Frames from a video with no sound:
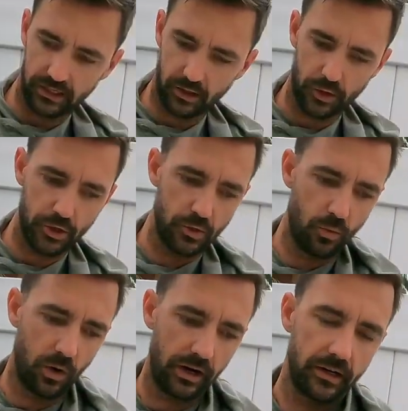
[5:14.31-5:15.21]
to get our
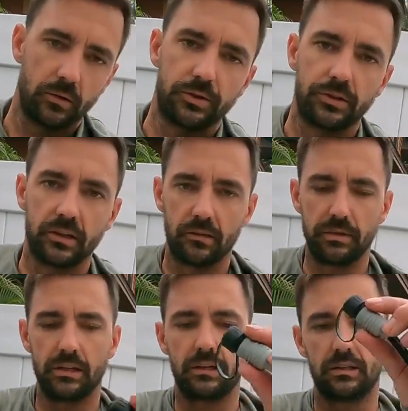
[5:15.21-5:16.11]
new wire, which is going to
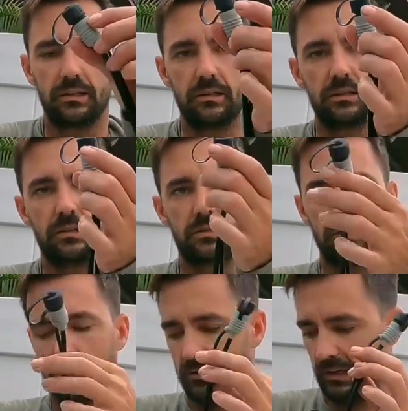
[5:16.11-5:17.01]
be
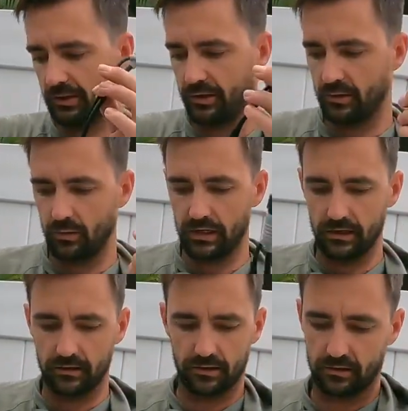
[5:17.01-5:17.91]
this section of
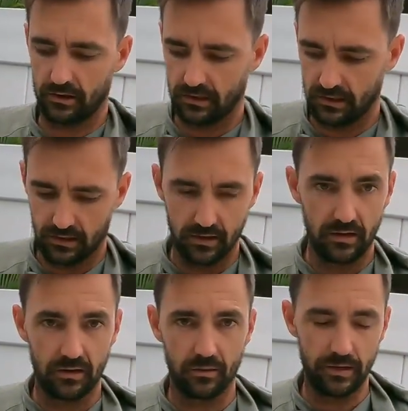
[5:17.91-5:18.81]
wires,
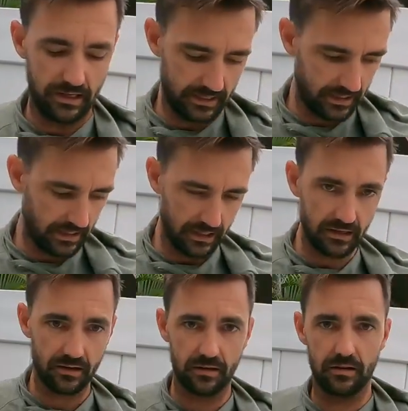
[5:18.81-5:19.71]
we got to
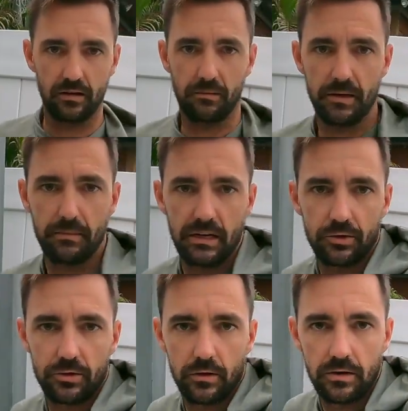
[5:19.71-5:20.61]
get, I'm going to
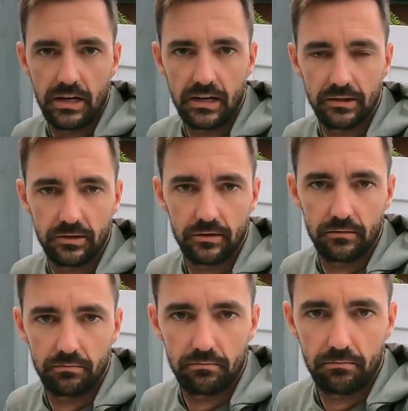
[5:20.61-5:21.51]
make sure you guys are
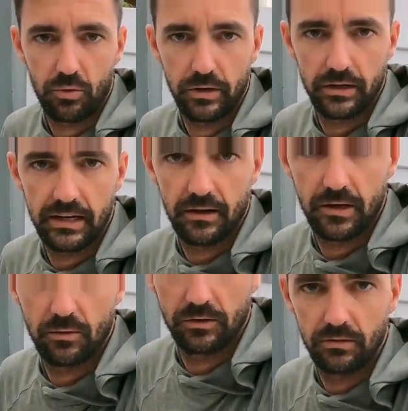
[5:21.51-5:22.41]
pointed
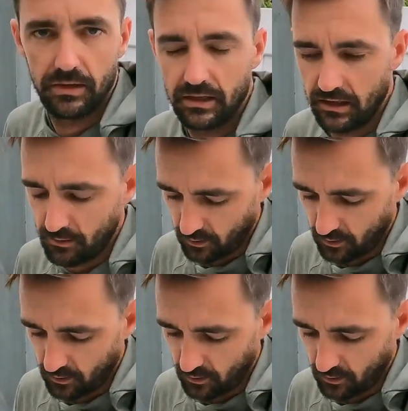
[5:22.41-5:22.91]
down. You won't see my head